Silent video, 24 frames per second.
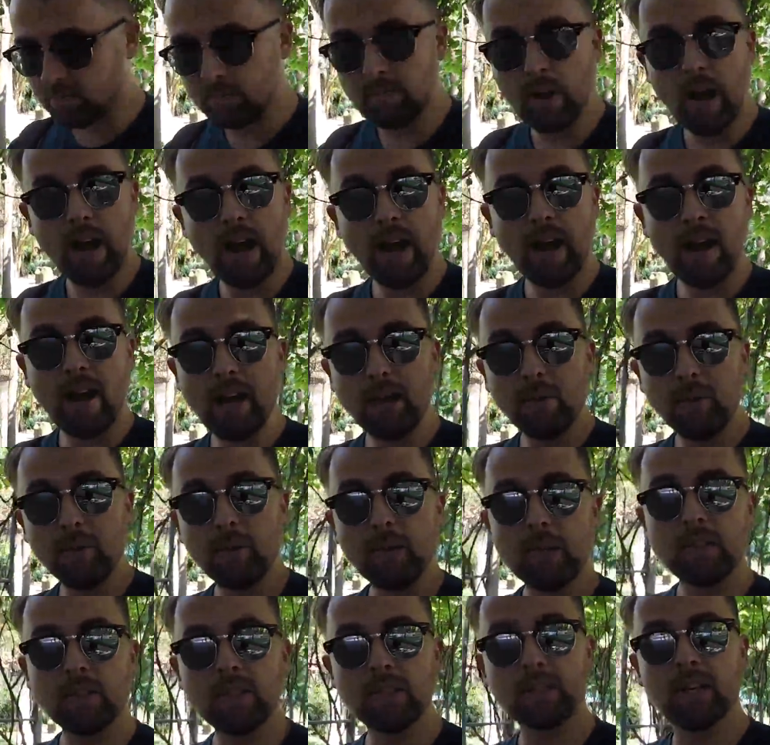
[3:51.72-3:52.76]
I
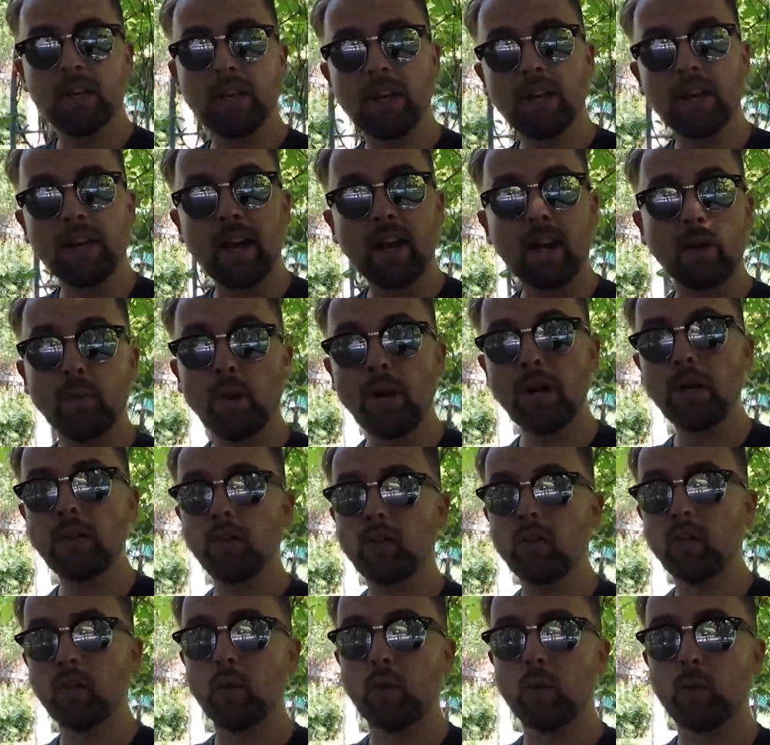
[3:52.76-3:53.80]
was getting ready
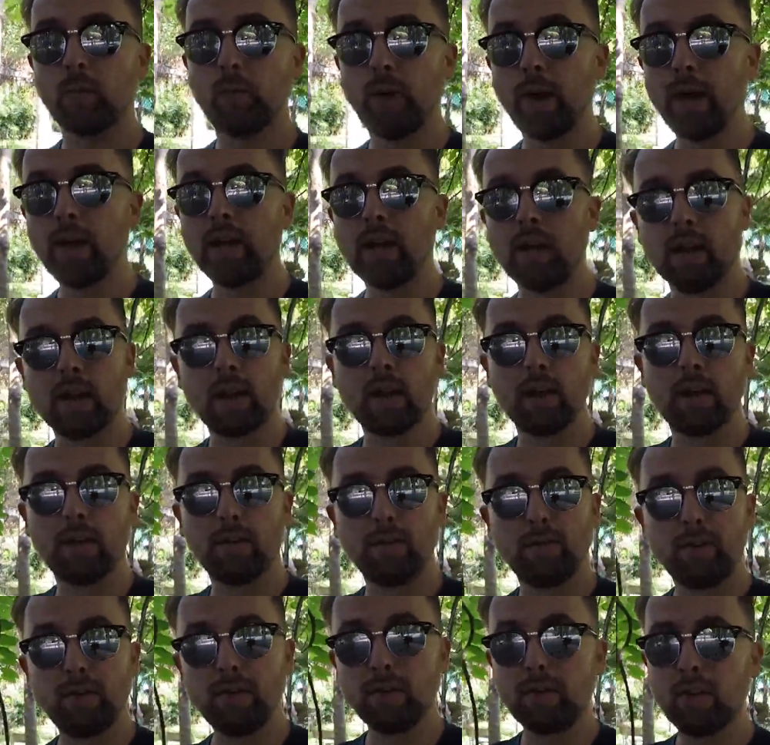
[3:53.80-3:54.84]
to pay the
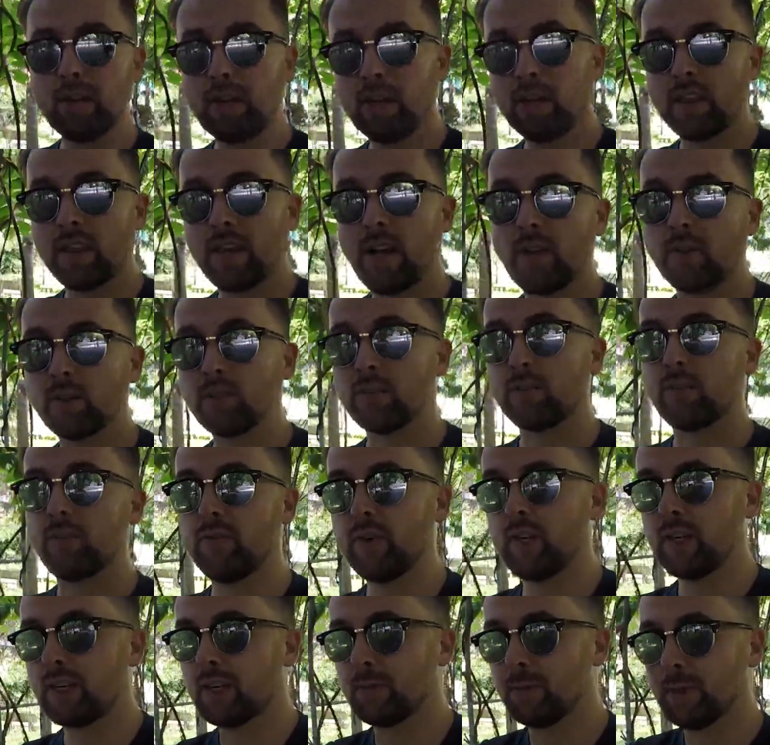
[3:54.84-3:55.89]
50,000
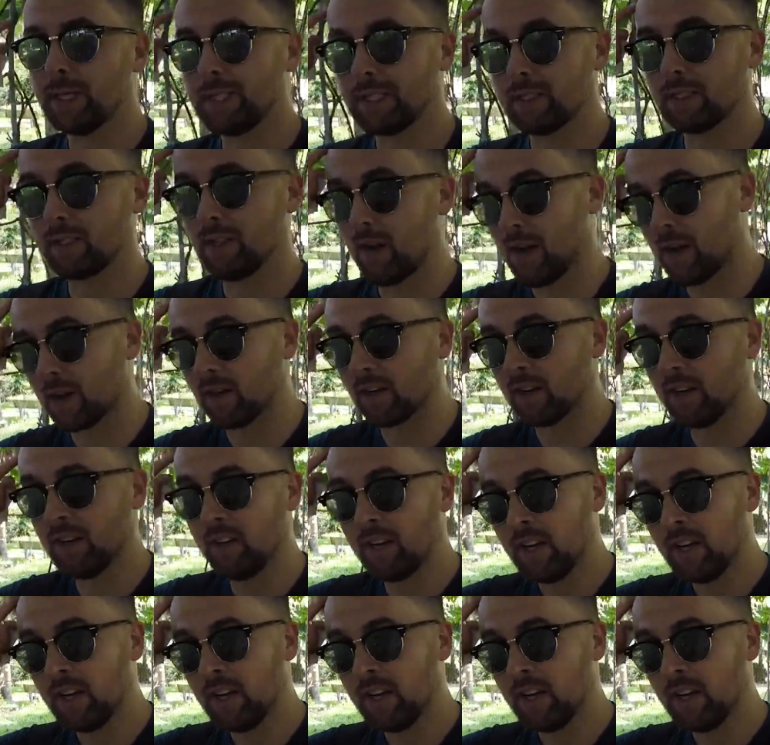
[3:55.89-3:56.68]
Vietnamese dong